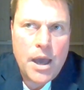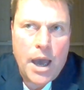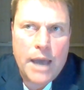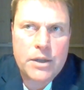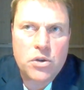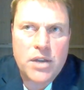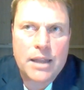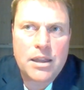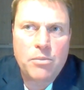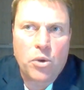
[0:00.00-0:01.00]
and to
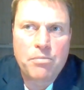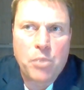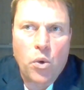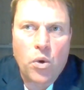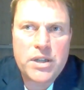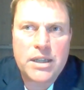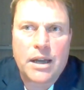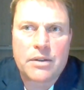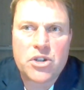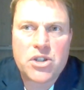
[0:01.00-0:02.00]
get them on board in
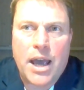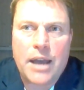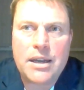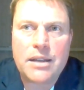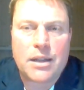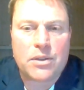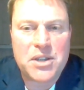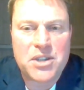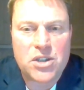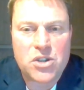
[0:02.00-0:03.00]
understanding that
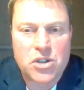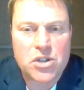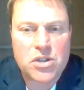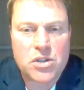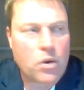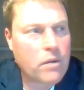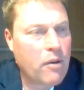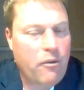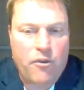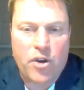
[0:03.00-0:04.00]
this is just sort of a
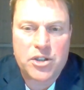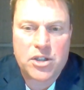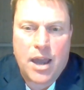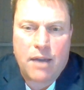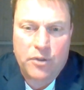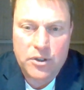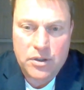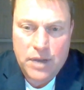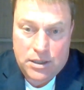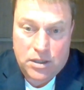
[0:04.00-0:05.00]
first careful
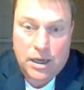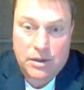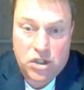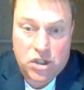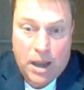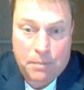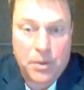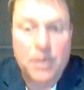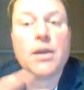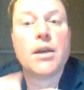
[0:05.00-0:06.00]
necessary step
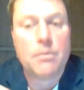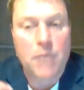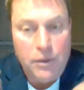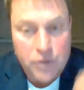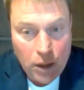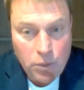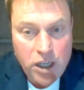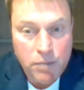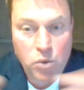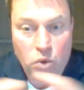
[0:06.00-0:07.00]
until we
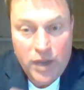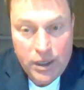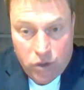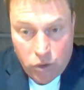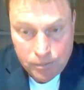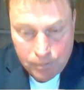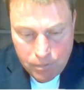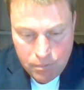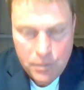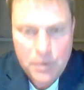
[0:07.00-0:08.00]
can move into
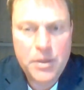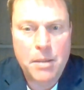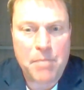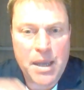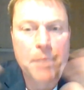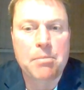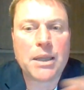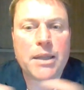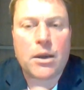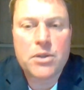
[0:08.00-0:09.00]
the bigger
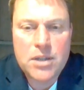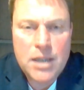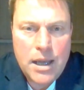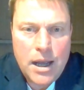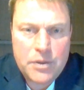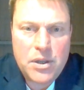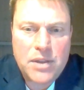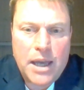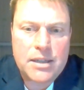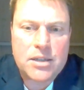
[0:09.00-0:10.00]
build-outs. I think
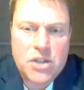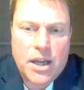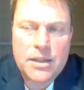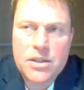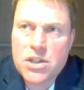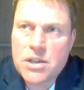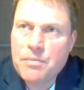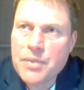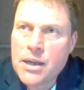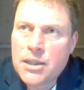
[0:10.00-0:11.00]
that is a challenge.
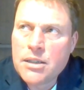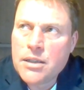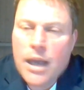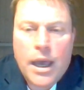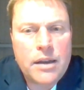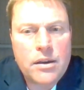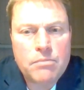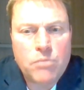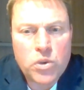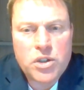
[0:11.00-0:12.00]
And
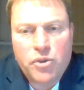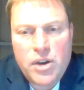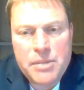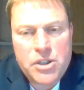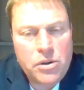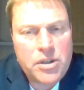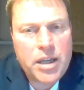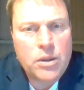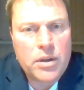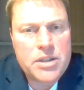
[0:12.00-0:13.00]
also for immature
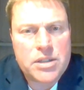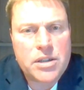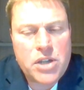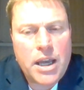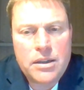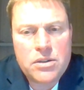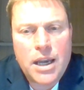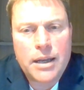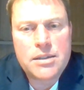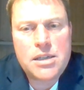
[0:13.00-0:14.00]
technologies, the
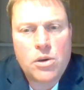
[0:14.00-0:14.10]
challenge is